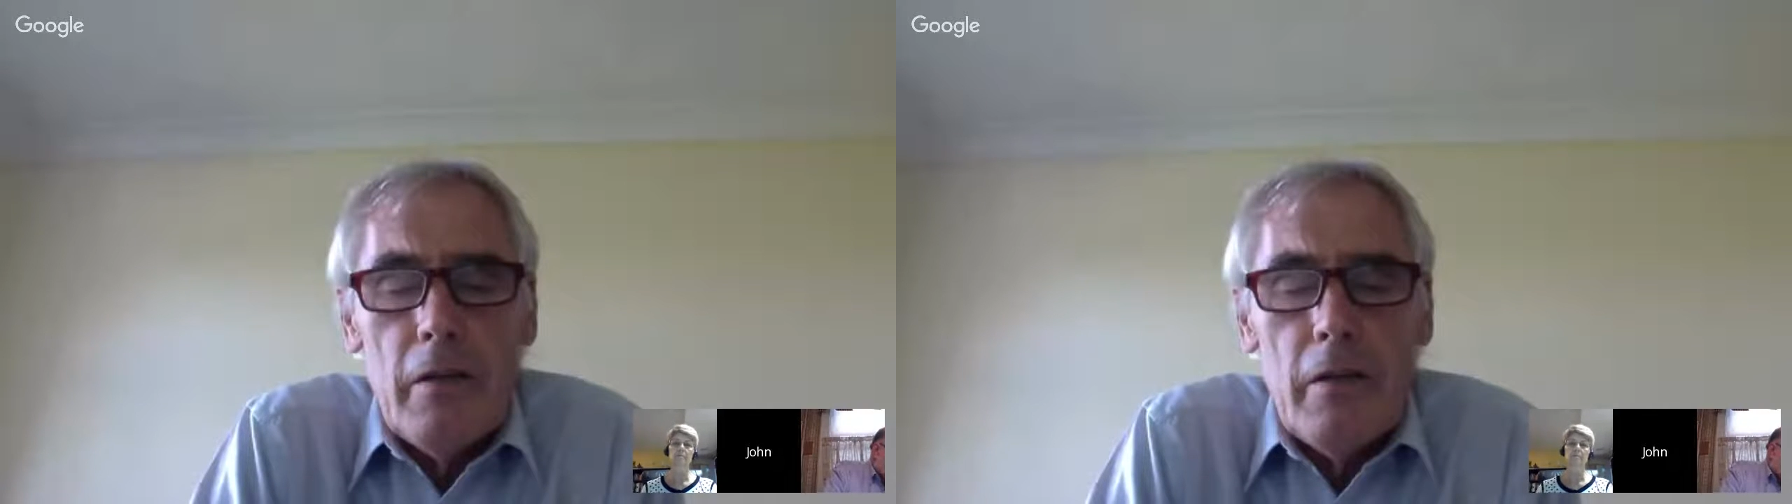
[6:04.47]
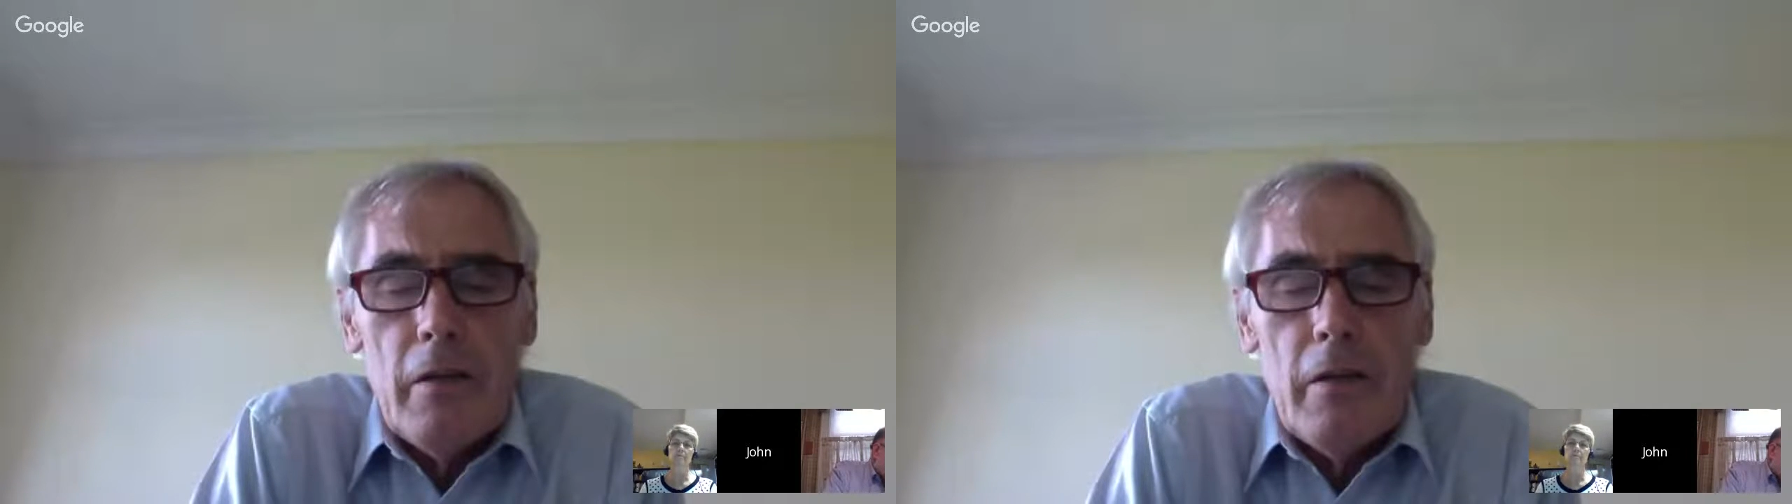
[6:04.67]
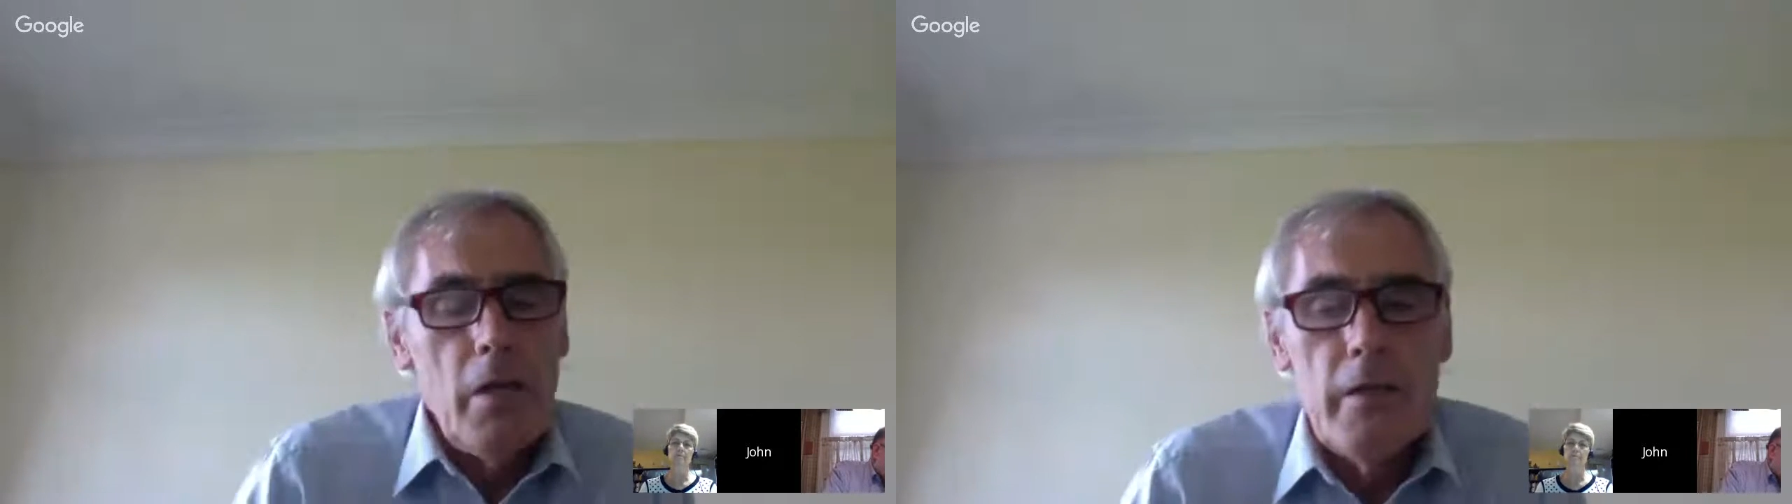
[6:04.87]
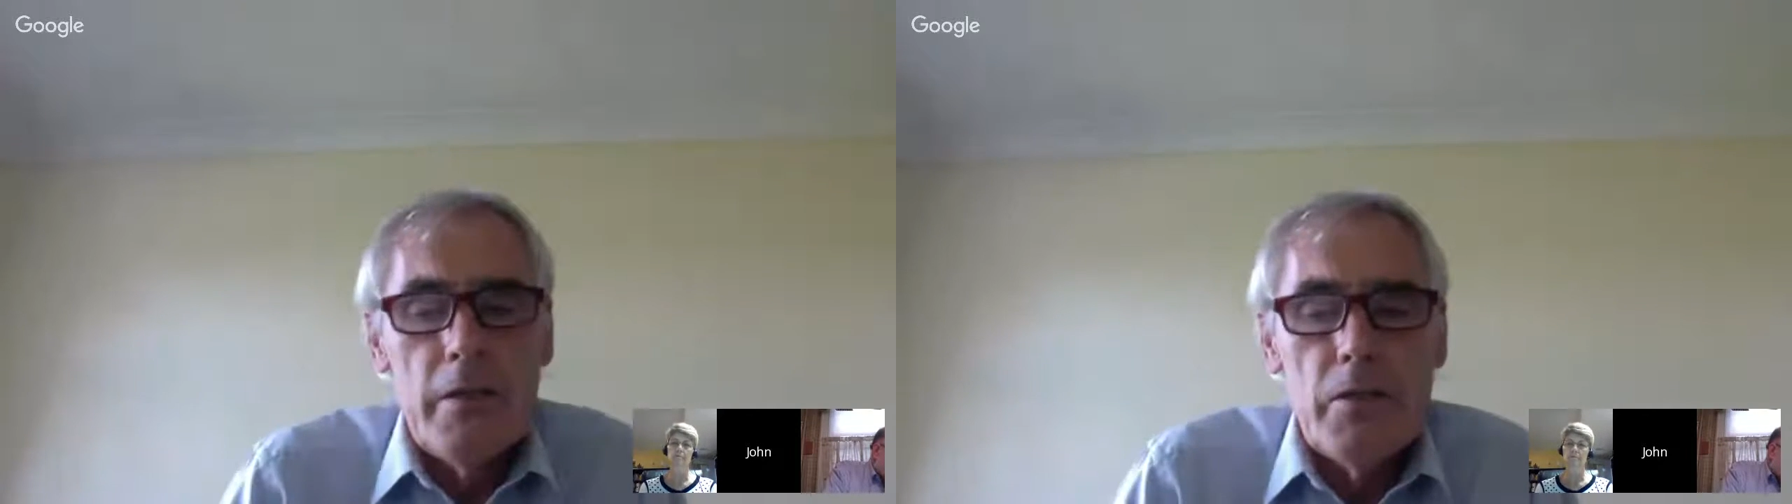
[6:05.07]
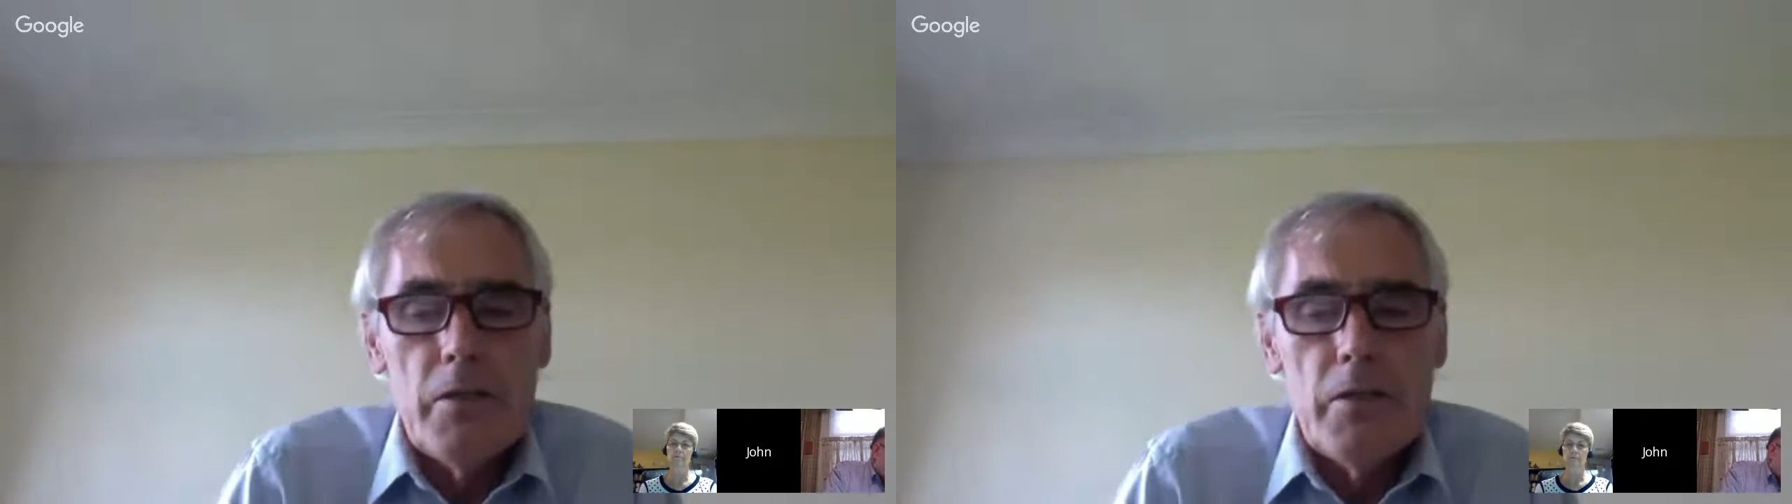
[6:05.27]
those that I
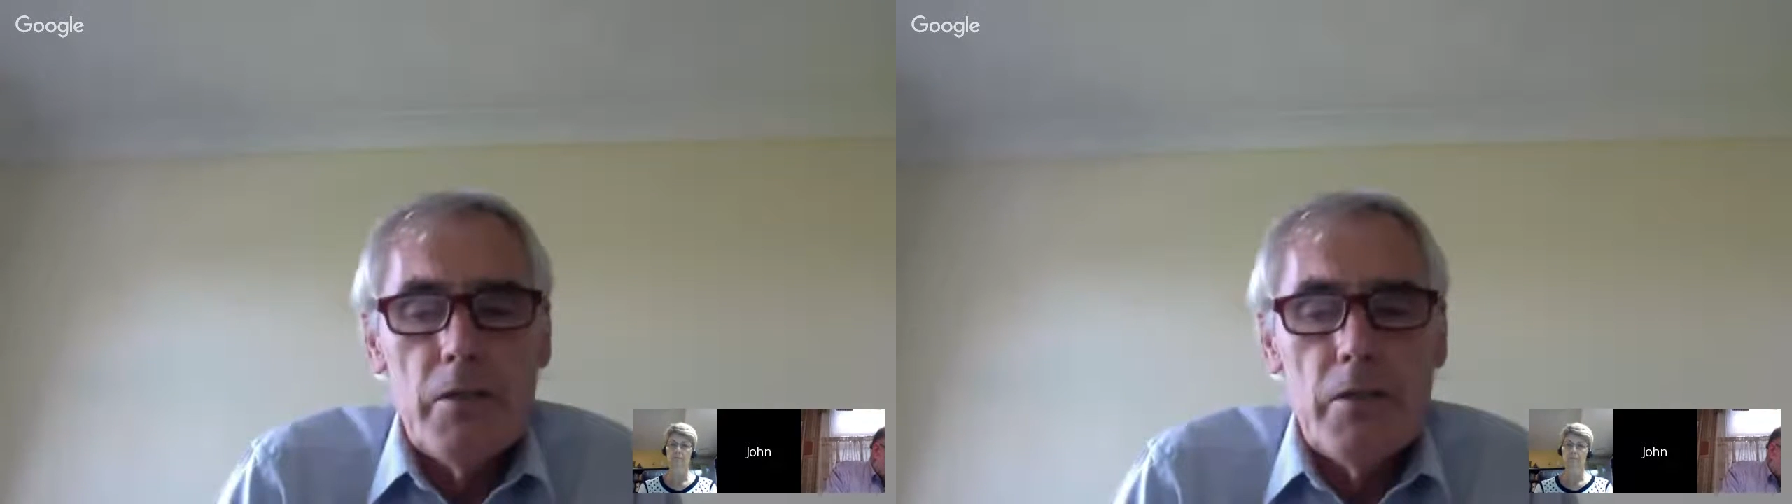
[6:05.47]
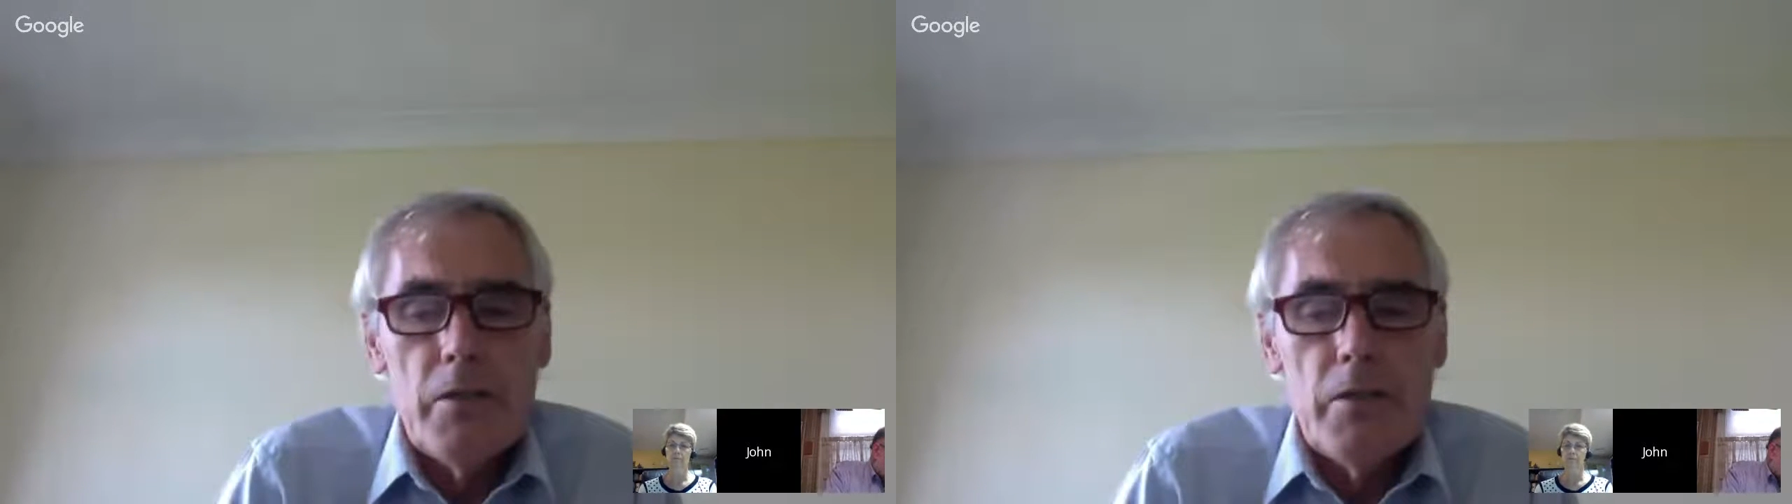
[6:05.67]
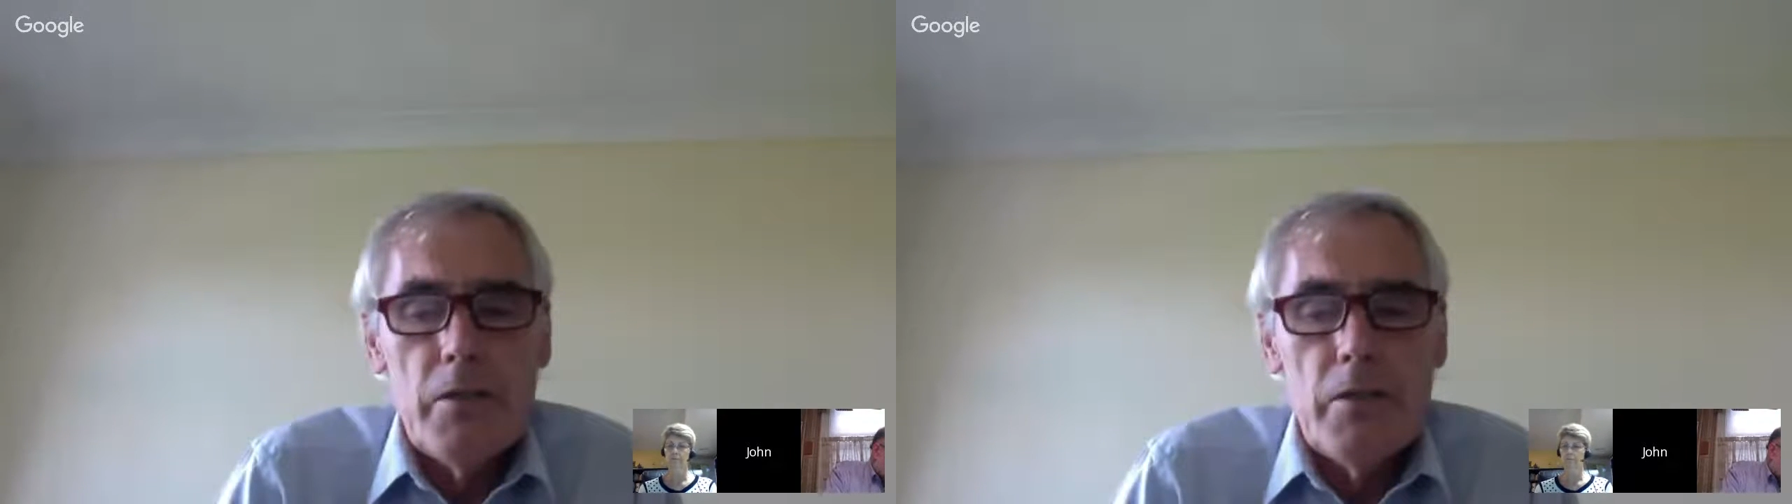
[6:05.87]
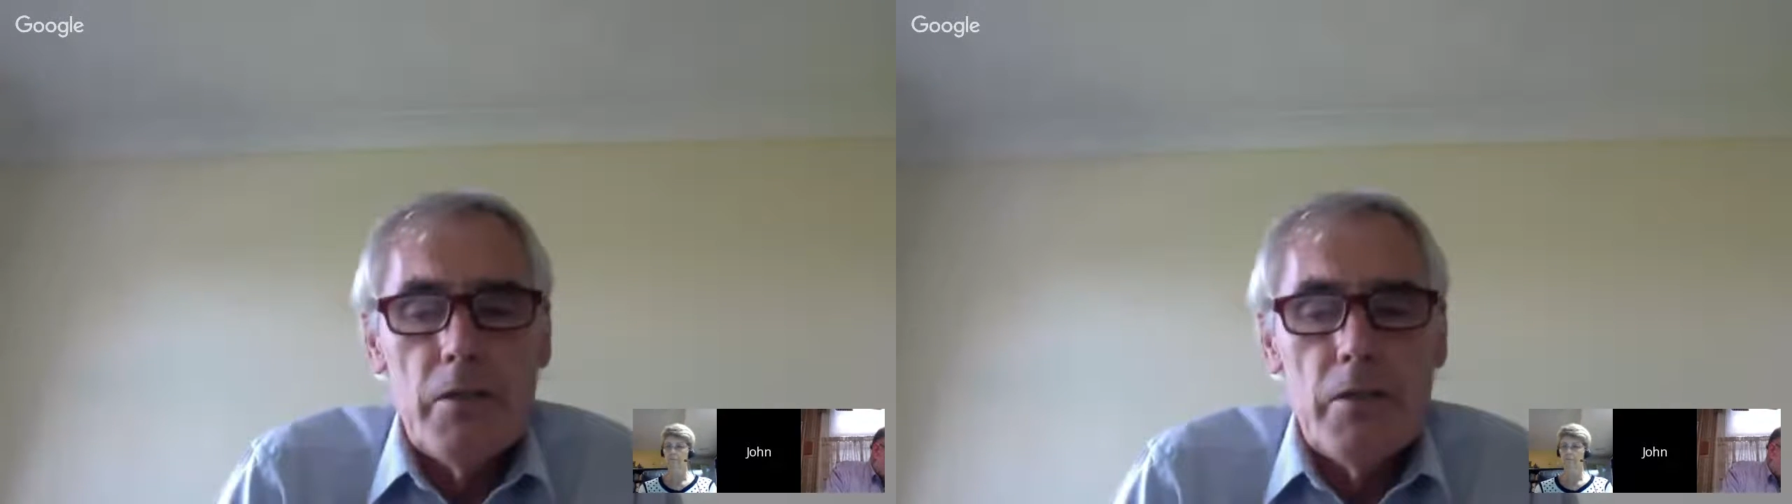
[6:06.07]
listed earlier,